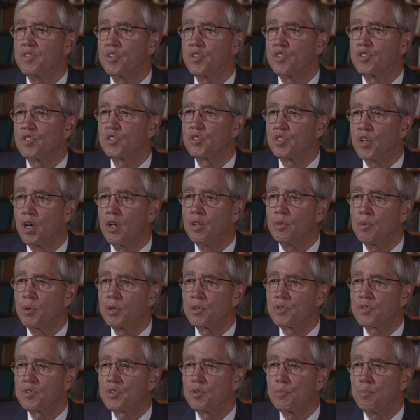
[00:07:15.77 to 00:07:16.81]
as a
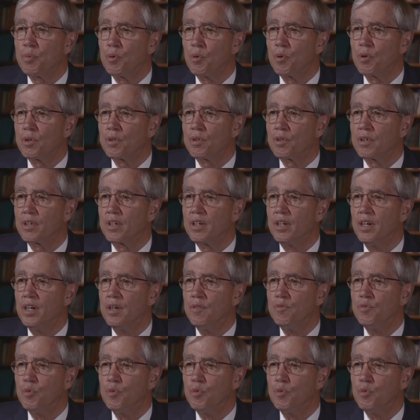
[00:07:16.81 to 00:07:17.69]
stalwart supporter